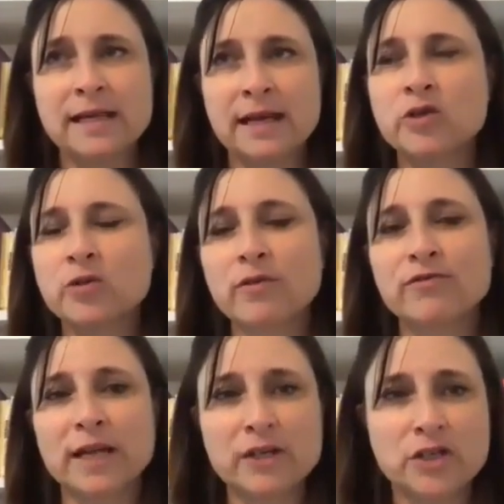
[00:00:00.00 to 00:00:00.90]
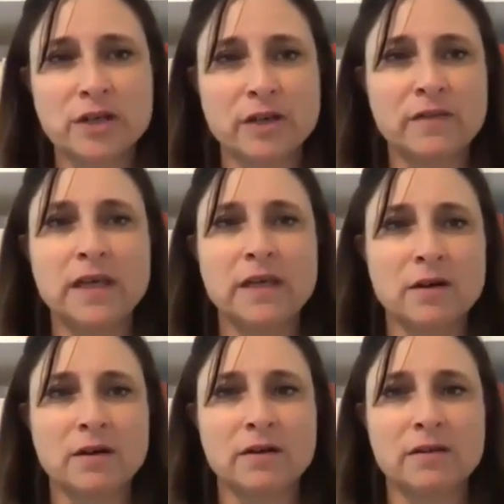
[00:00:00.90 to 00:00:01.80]
actually a reflection of the
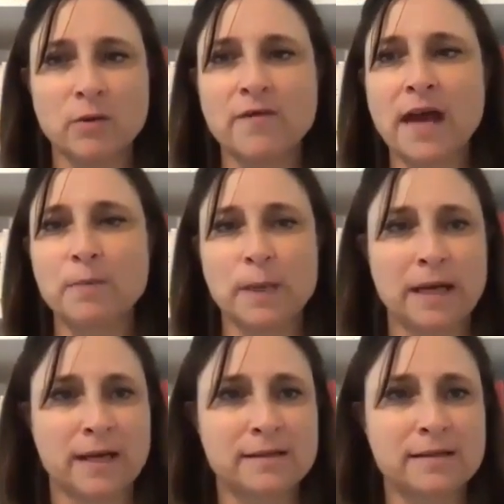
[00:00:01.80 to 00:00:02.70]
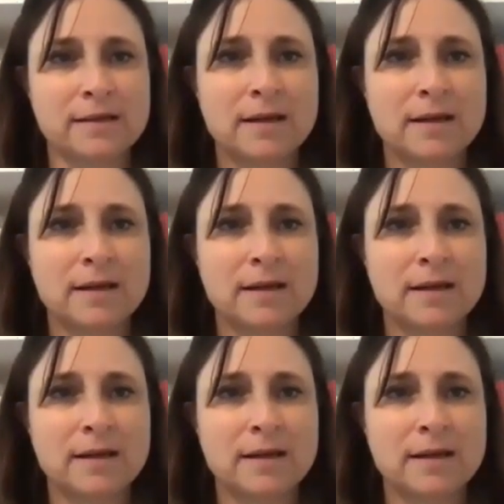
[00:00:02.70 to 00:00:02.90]
year that we've had past.